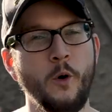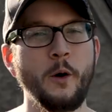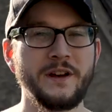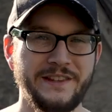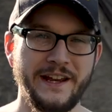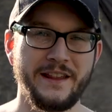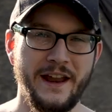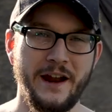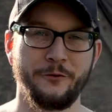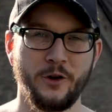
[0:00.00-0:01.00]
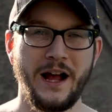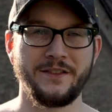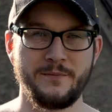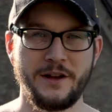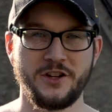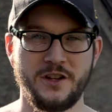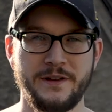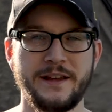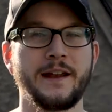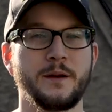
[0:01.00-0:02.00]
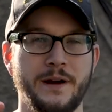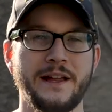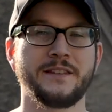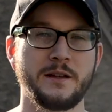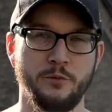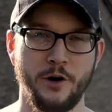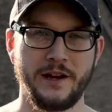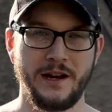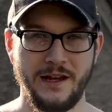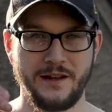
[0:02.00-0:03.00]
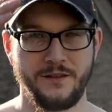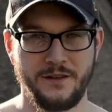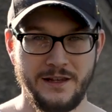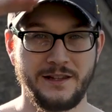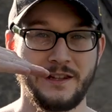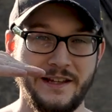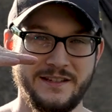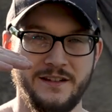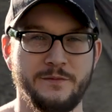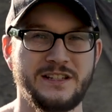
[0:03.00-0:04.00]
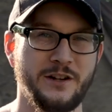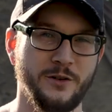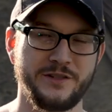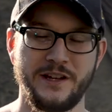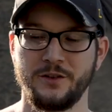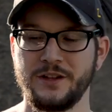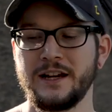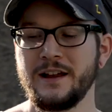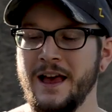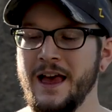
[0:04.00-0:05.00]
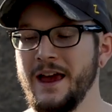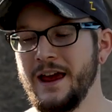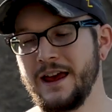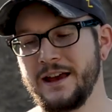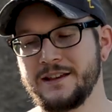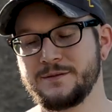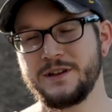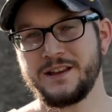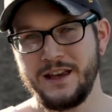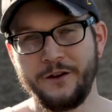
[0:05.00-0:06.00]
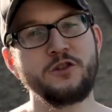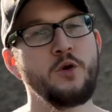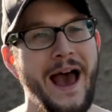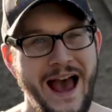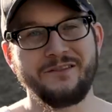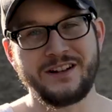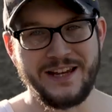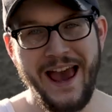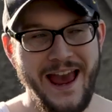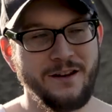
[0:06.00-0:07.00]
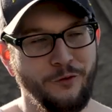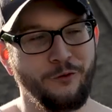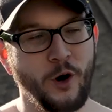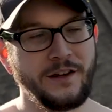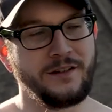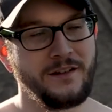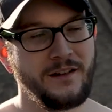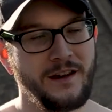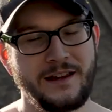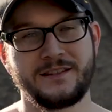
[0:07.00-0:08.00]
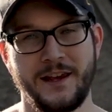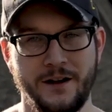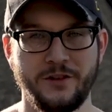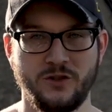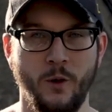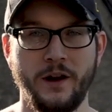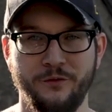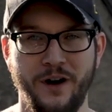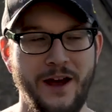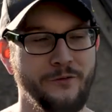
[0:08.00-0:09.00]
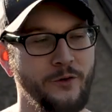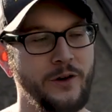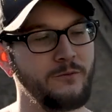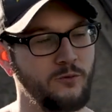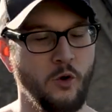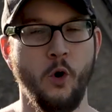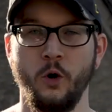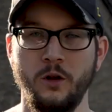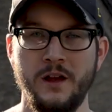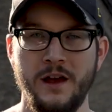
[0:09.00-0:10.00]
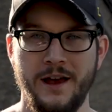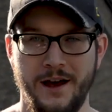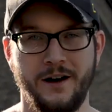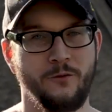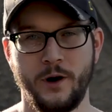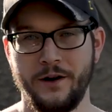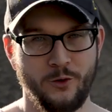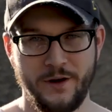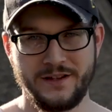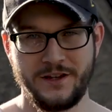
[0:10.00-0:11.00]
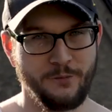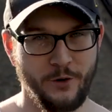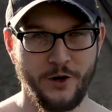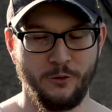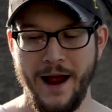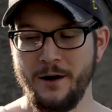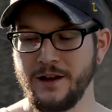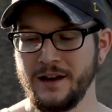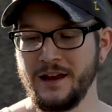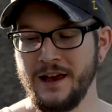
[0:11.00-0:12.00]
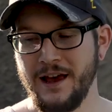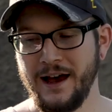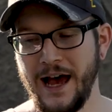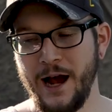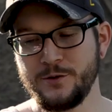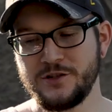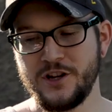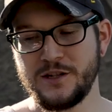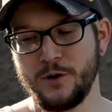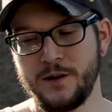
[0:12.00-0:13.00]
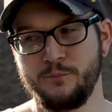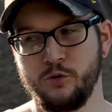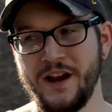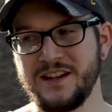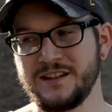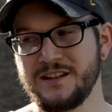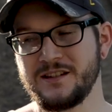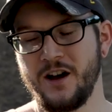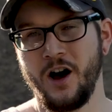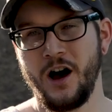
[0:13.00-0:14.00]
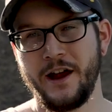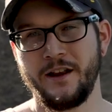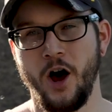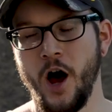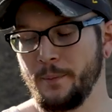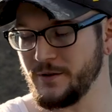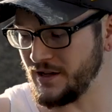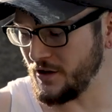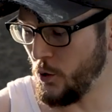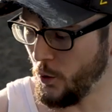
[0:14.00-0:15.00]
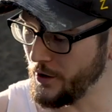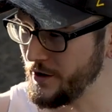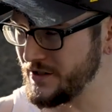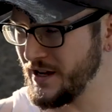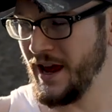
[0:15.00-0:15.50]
What we did that I forgot to mention at the beginning, but I did put it in the list of materials that you'll need, is if you have a 10-foot instead of a 25-foot roll of whatever it is that you're putting around it, I would suggest putting braces on opposite corners.